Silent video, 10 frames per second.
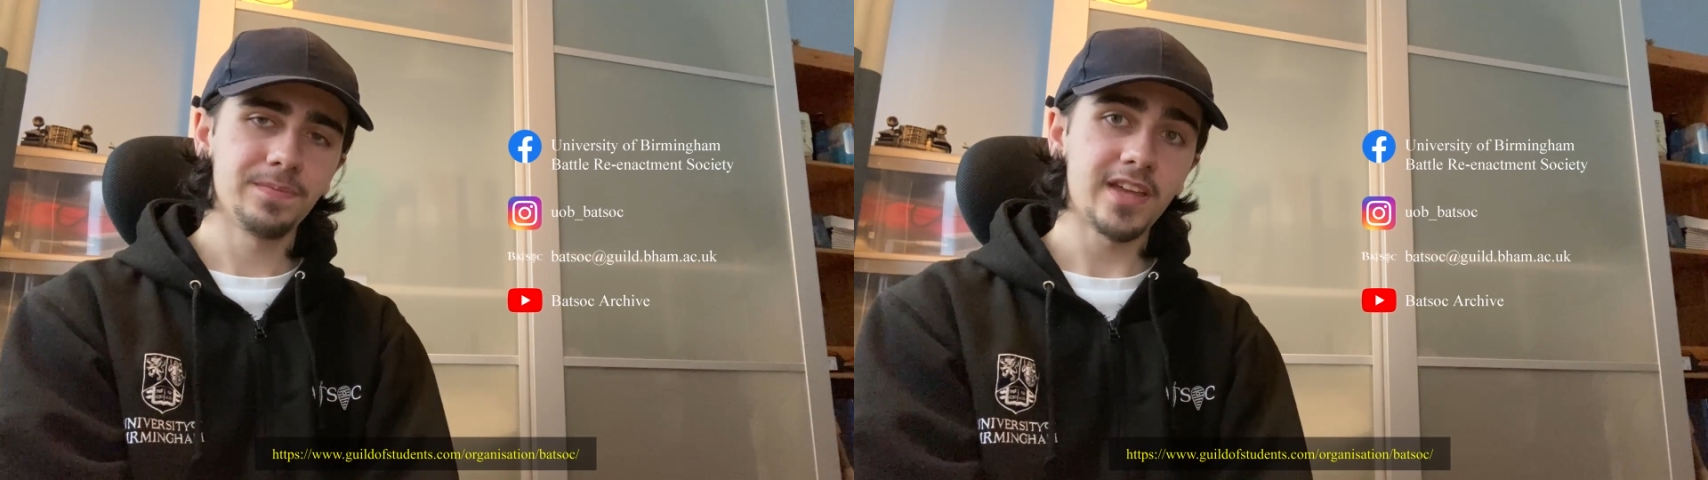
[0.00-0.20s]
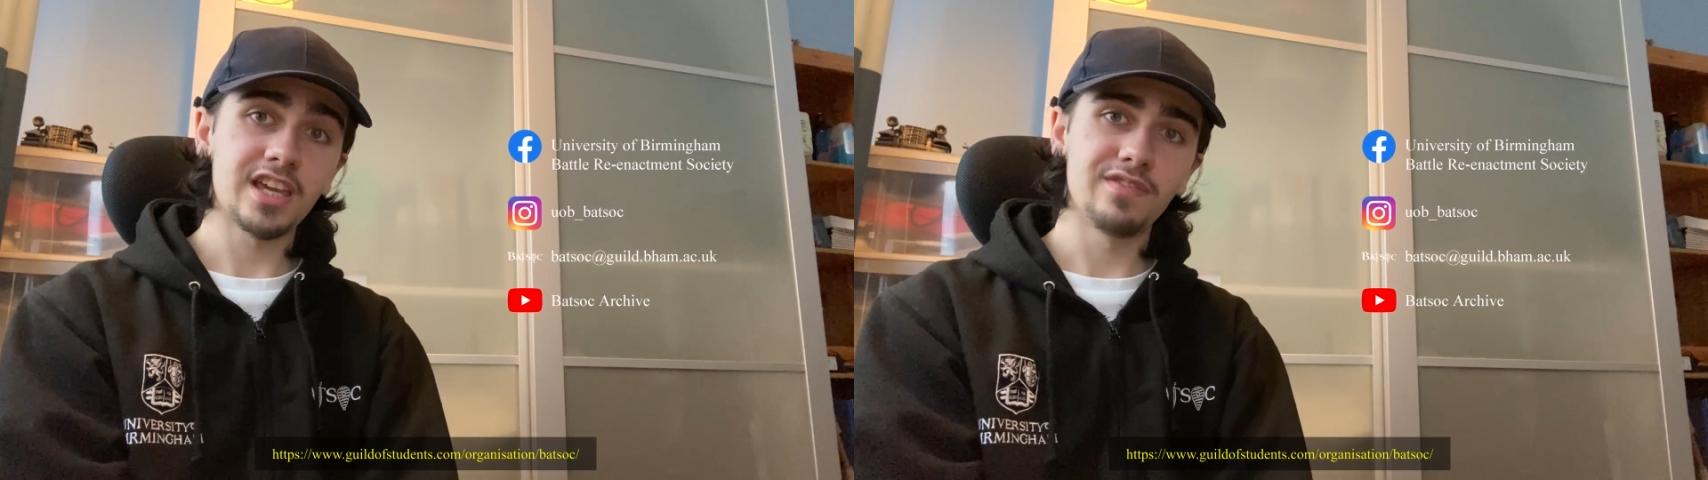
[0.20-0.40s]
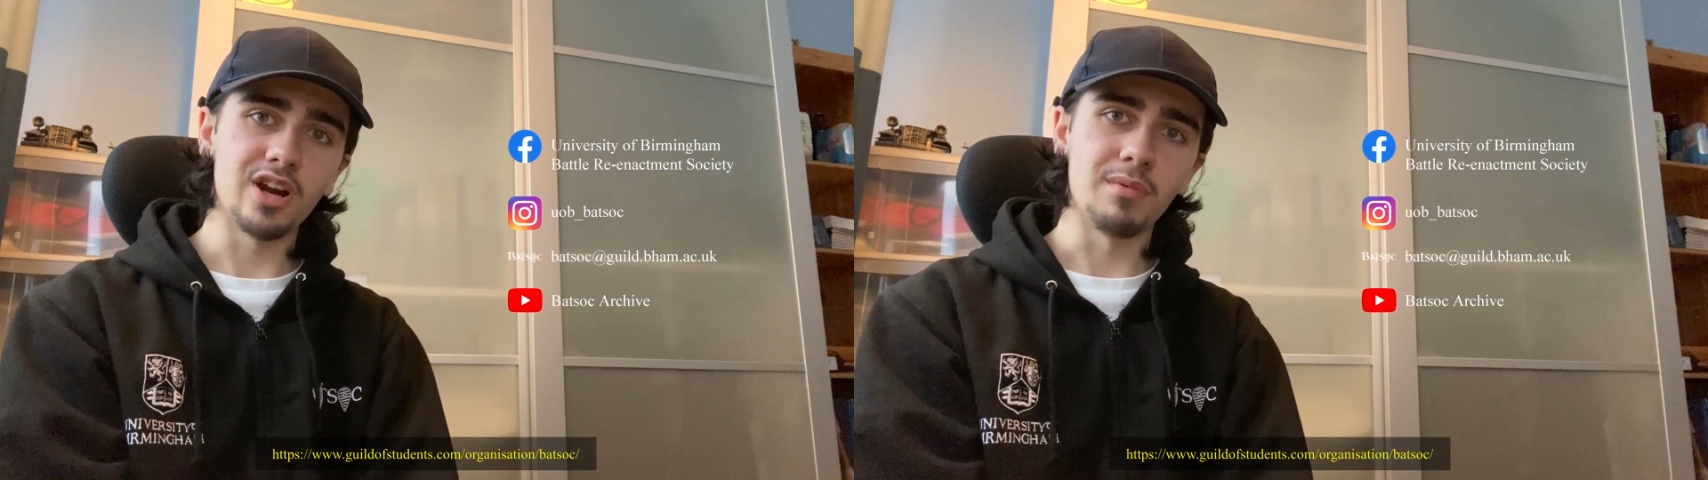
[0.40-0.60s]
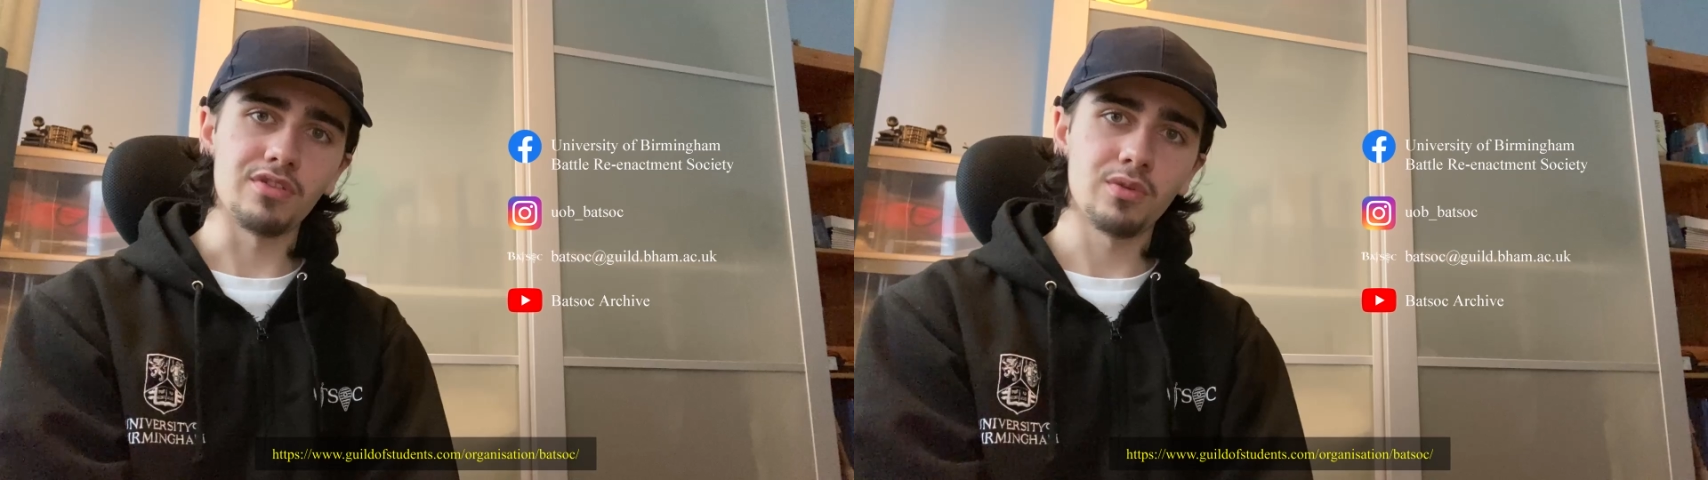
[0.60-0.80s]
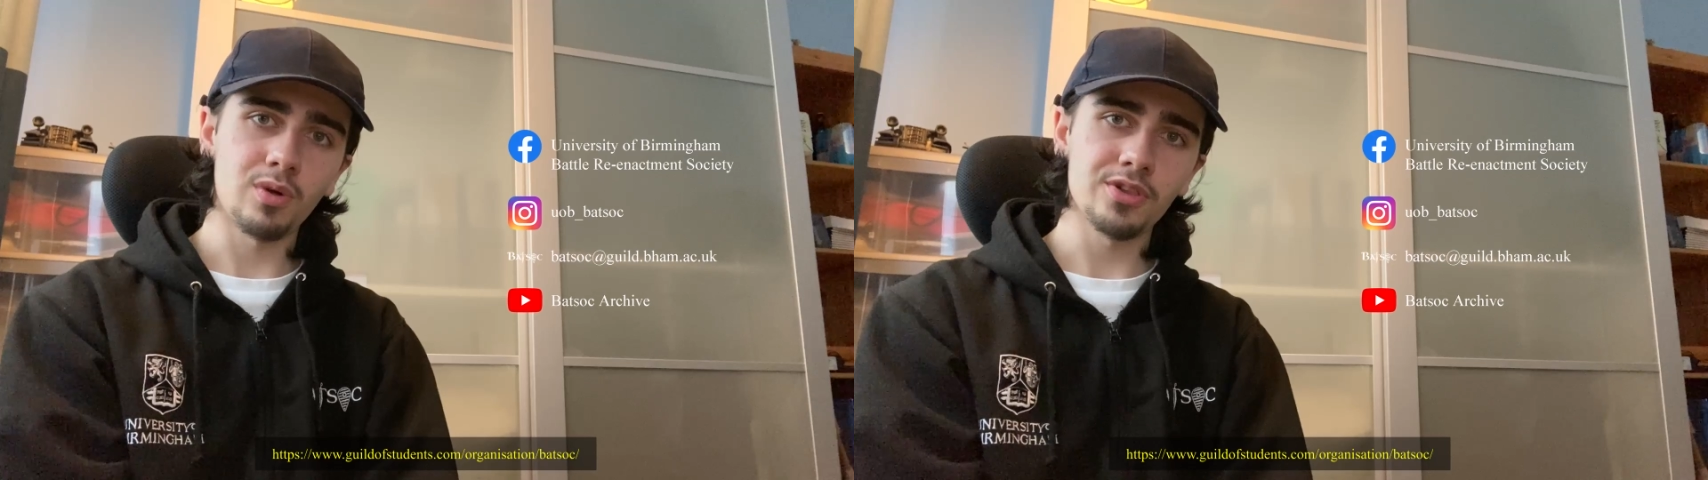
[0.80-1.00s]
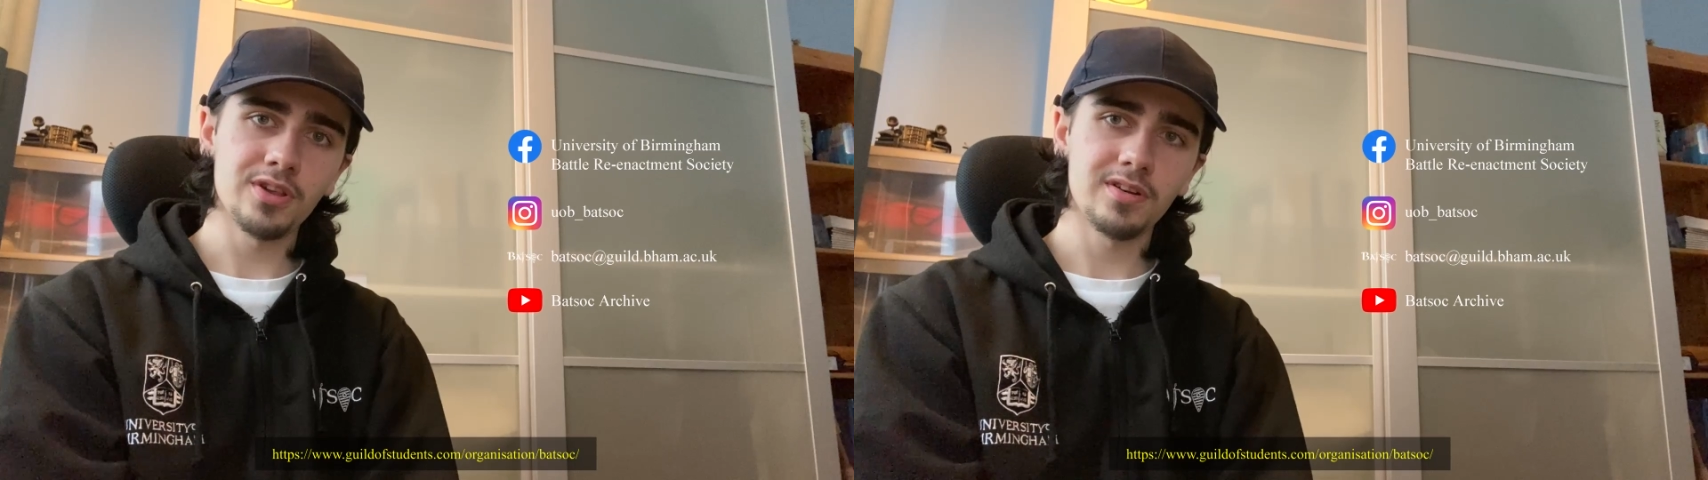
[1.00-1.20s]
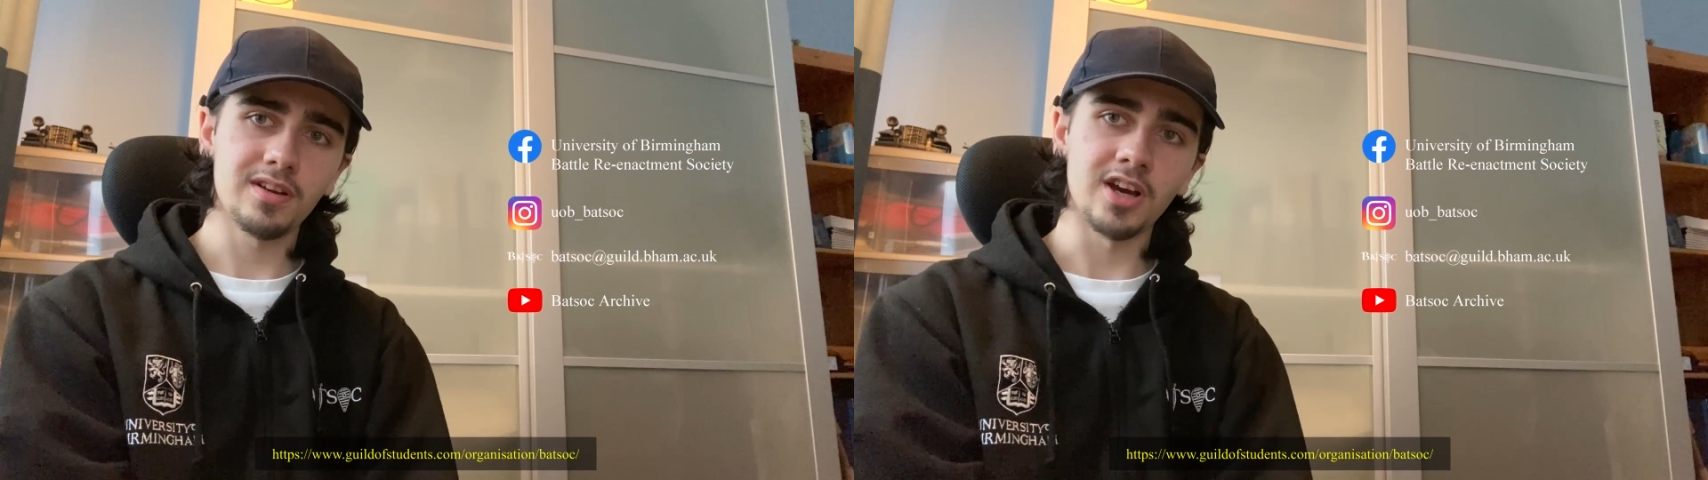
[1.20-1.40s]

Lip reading: Thank you very much for watching.